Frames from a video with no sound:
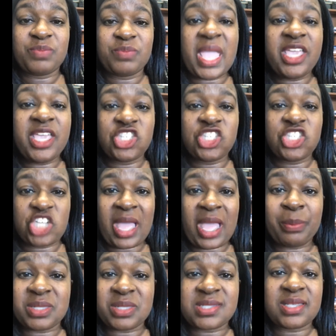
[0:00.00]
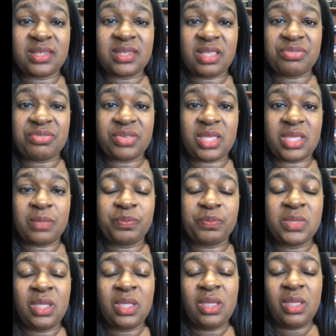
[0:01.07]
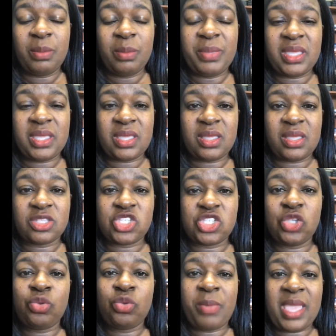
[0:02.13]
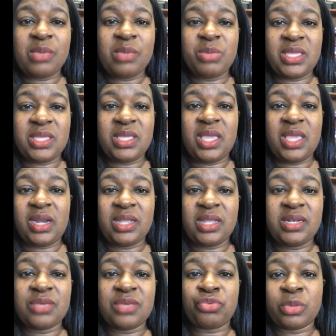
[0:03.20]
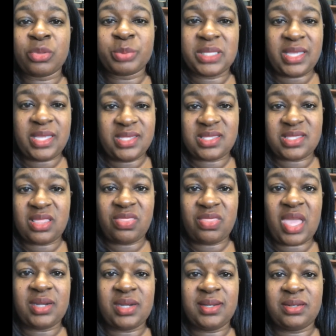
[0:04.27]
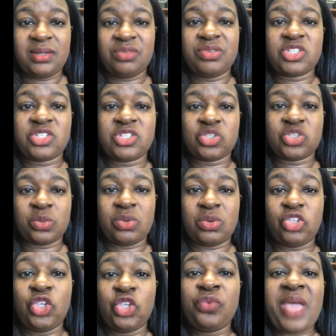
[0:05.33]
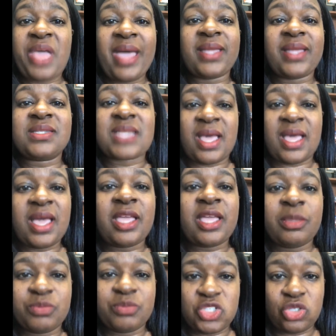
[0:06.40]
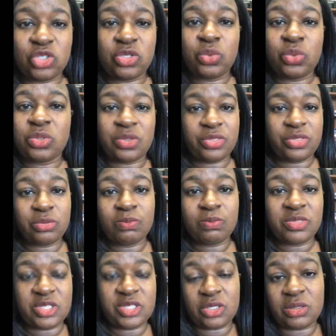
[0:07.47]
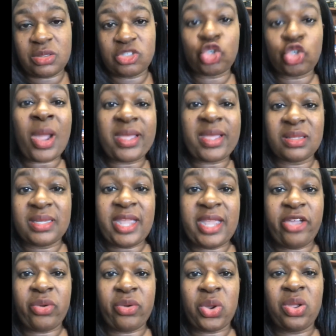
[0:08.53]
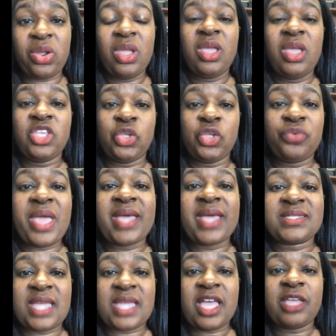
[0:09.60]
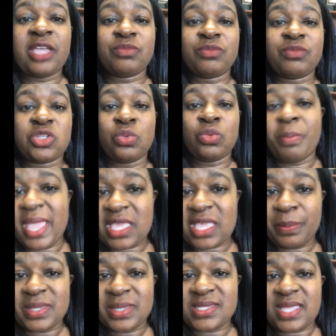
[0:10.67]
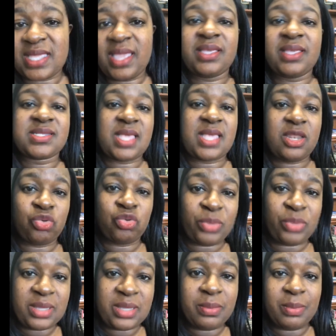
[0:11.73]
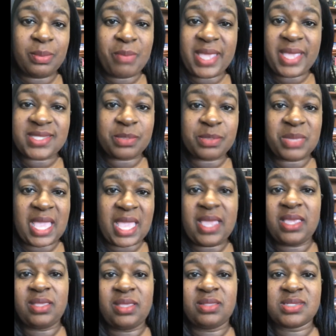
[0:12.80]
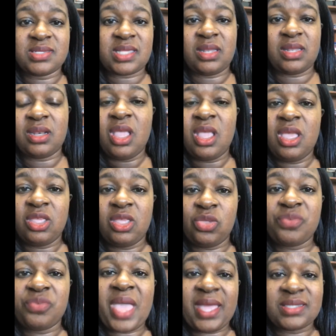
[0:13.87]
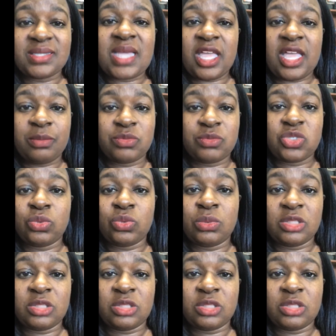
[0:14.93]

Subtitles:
age gap is significant, because you may be in a different place than that individual. You've had time to do the trial and error. You've had time to make mistakes and make some gains, and you've had time to